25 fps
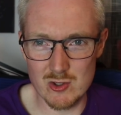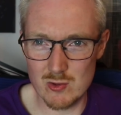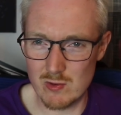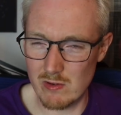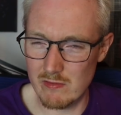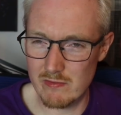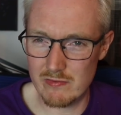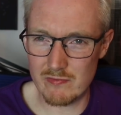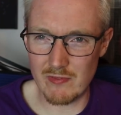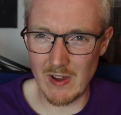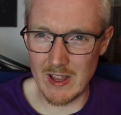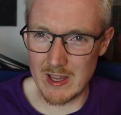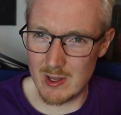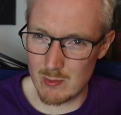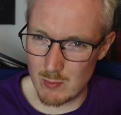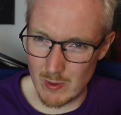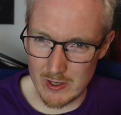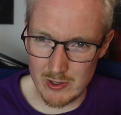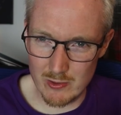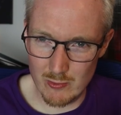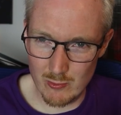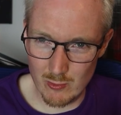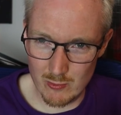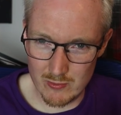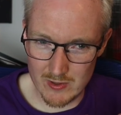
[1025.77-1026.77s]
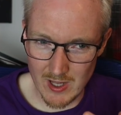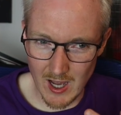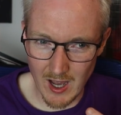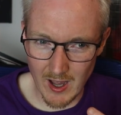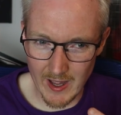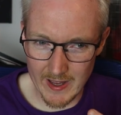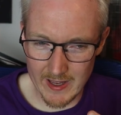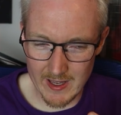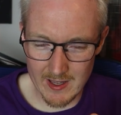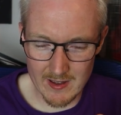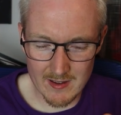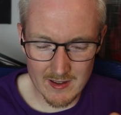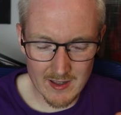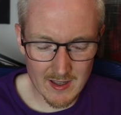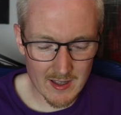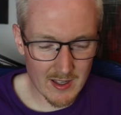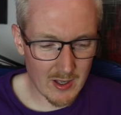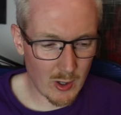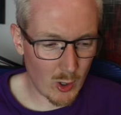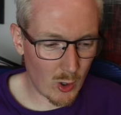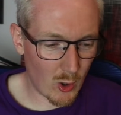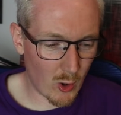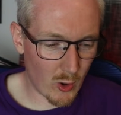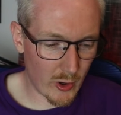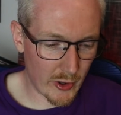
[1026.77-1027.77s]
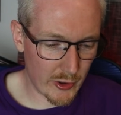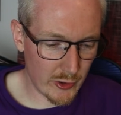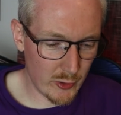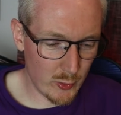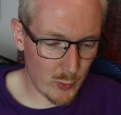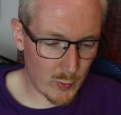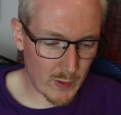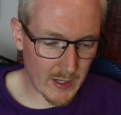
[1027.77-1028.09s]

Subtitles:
You can fight when you die, or you